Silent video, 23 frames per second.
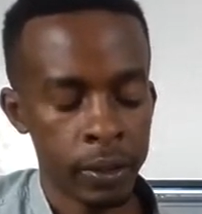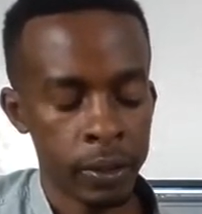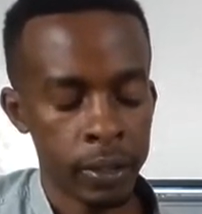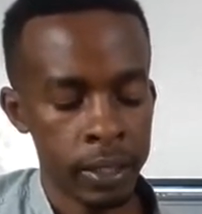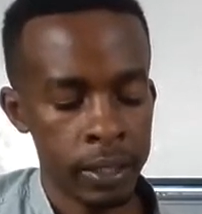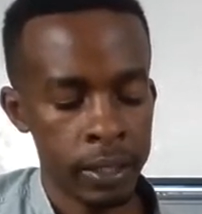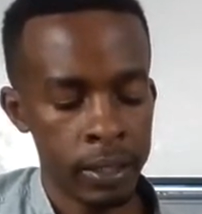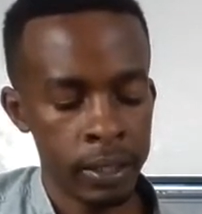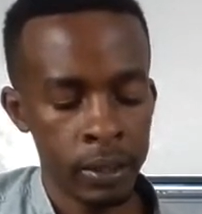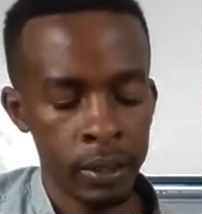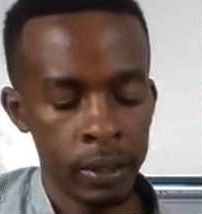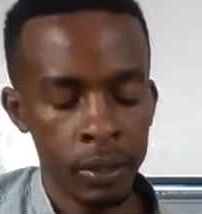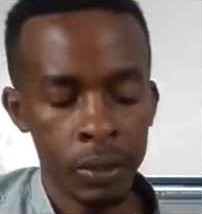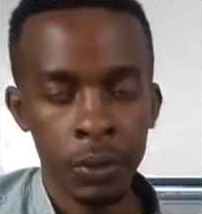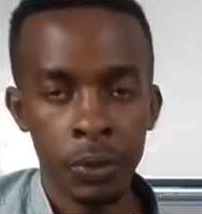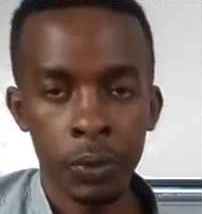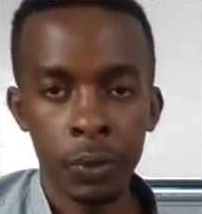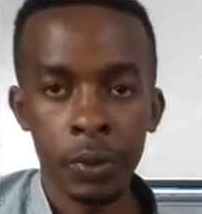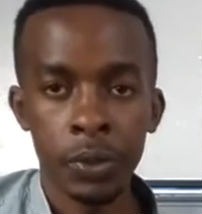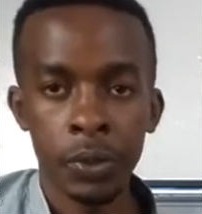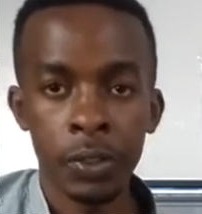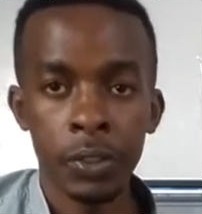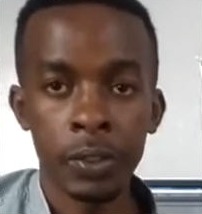which is
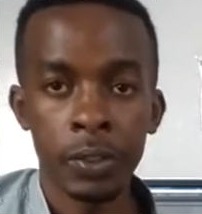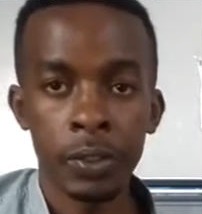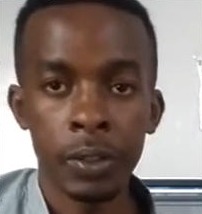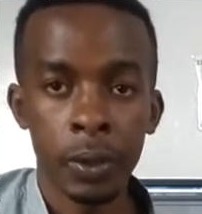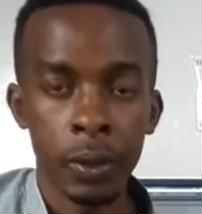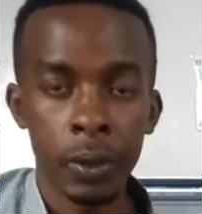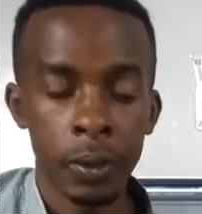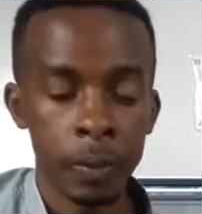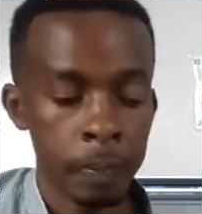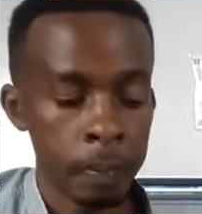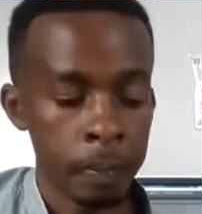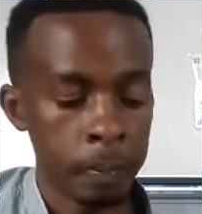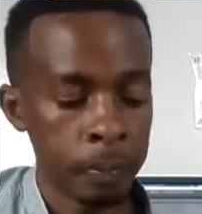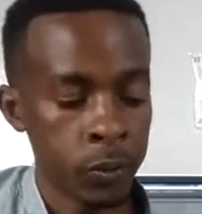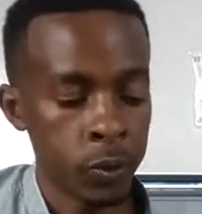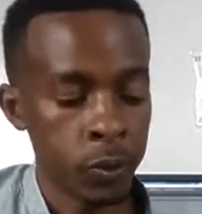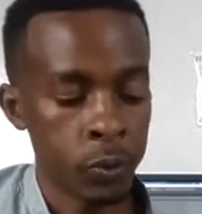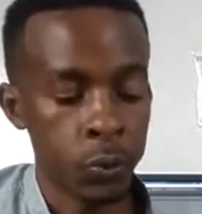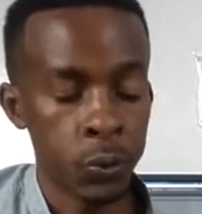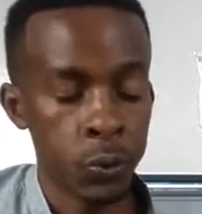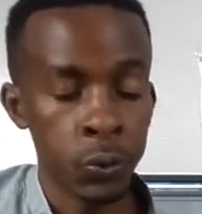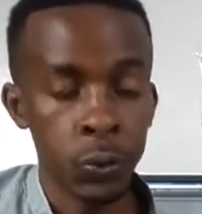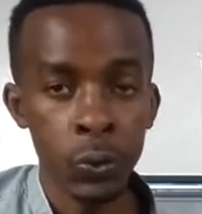the
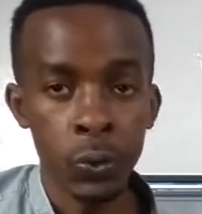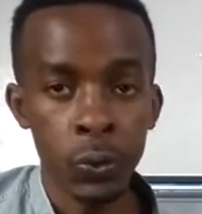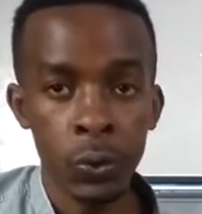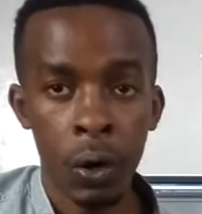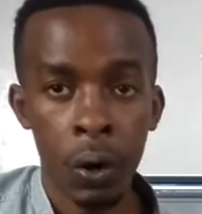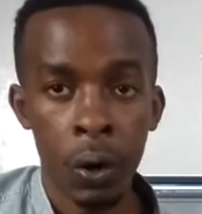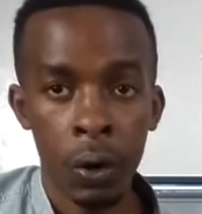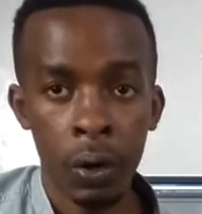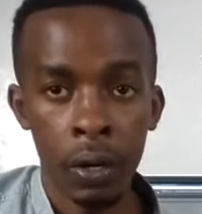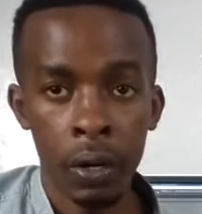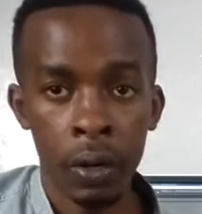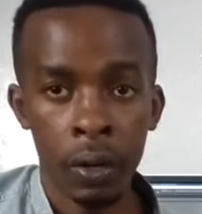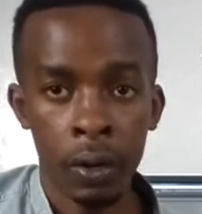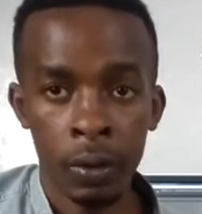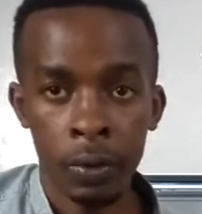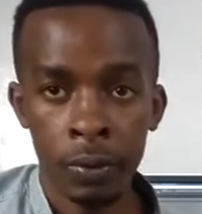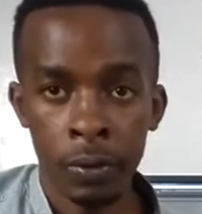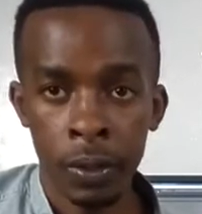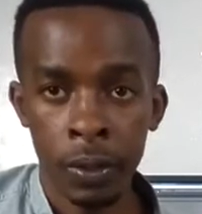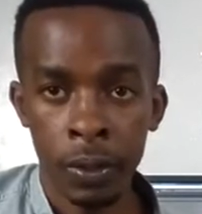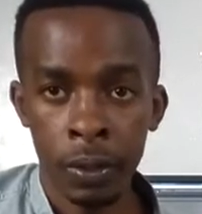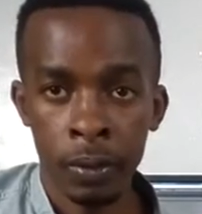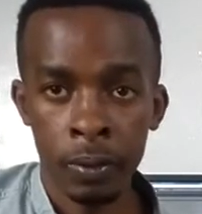2 chord of
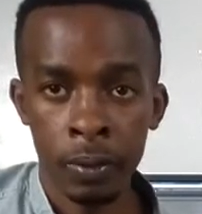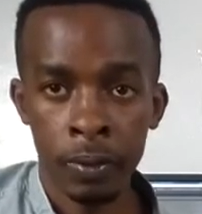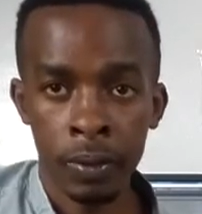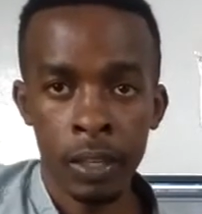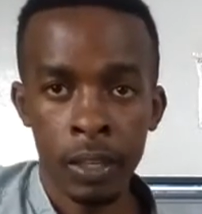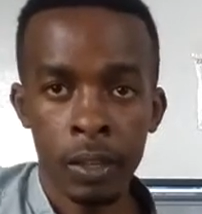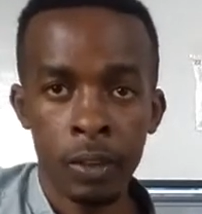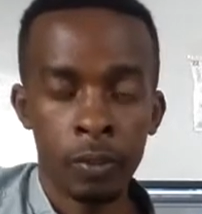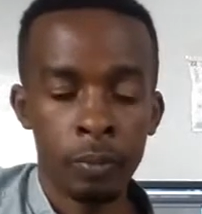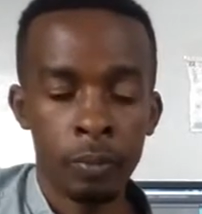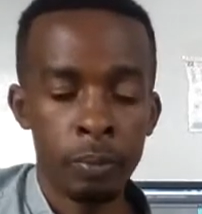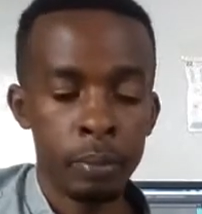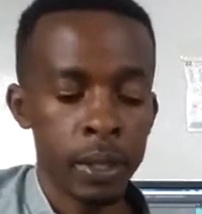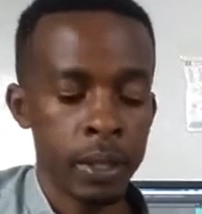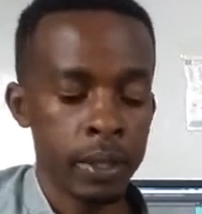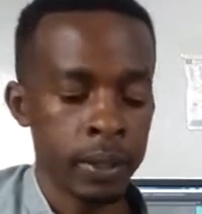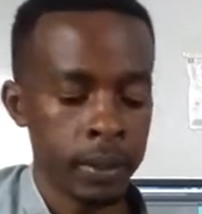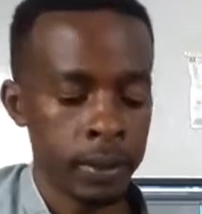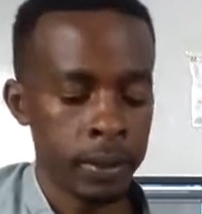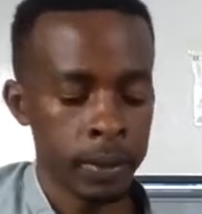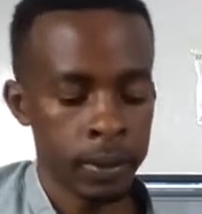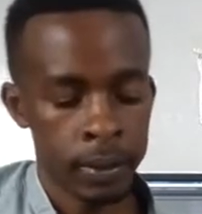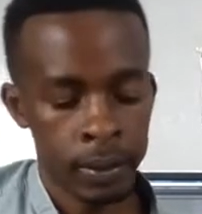key of B,
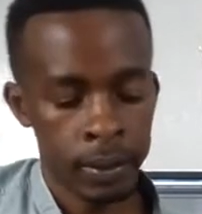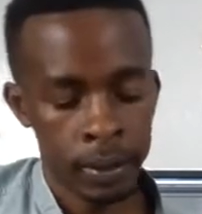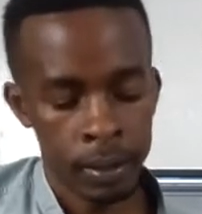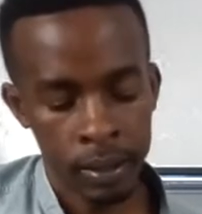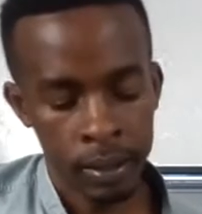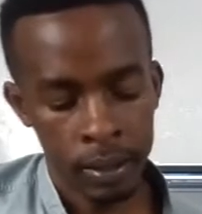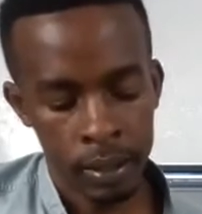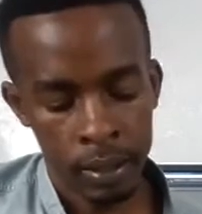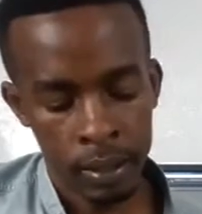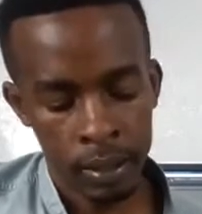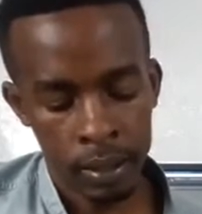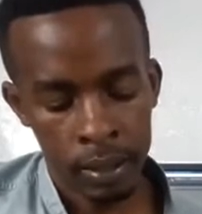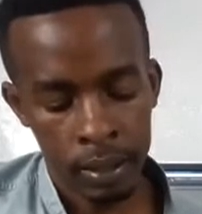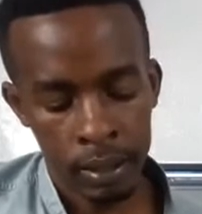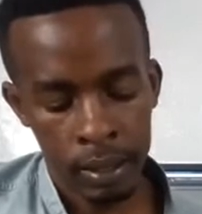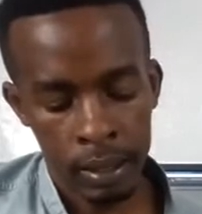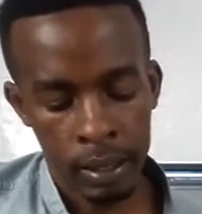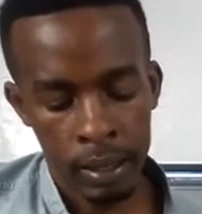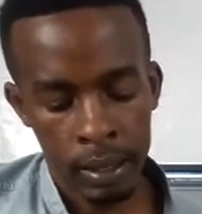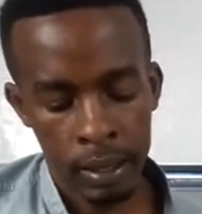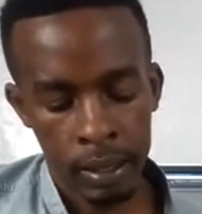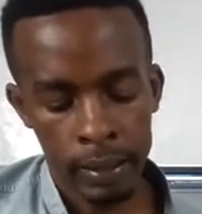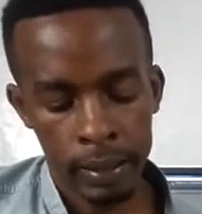and
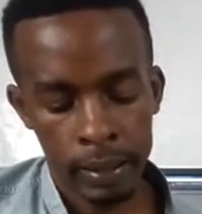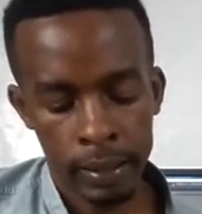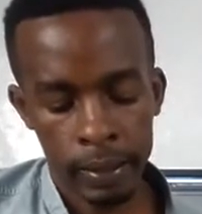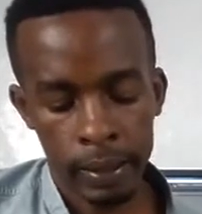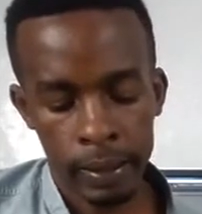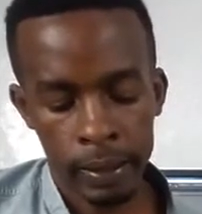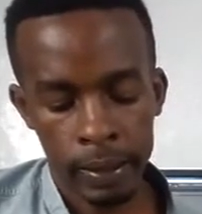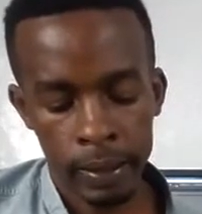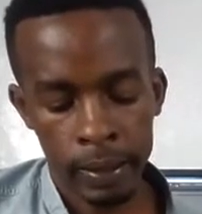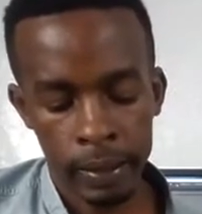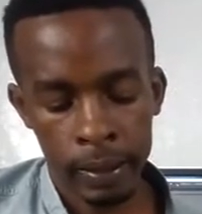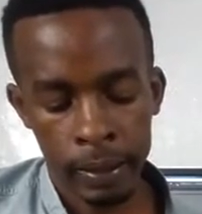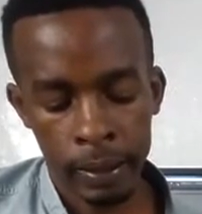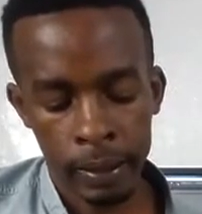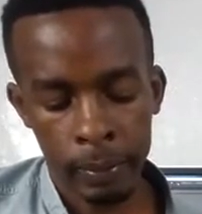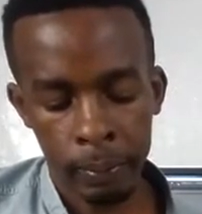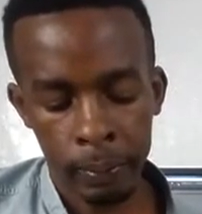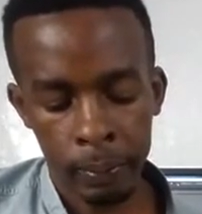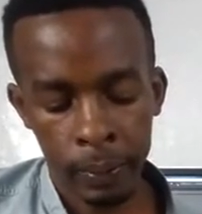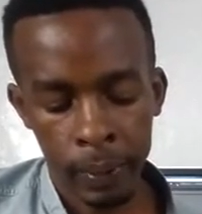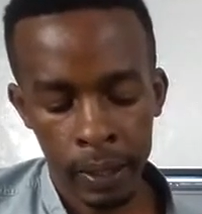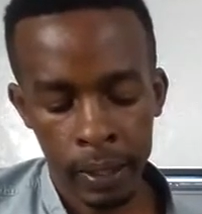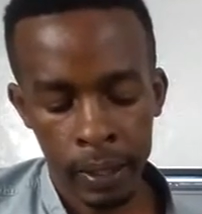then I
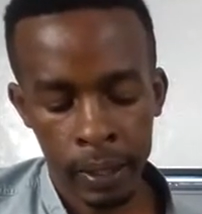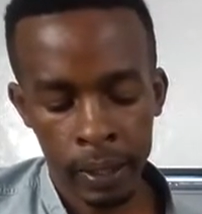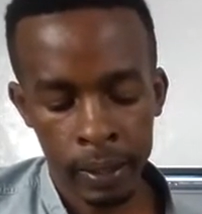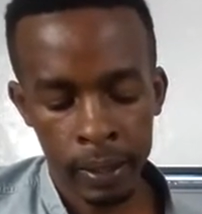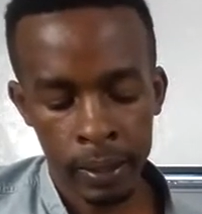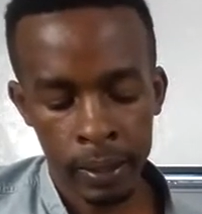play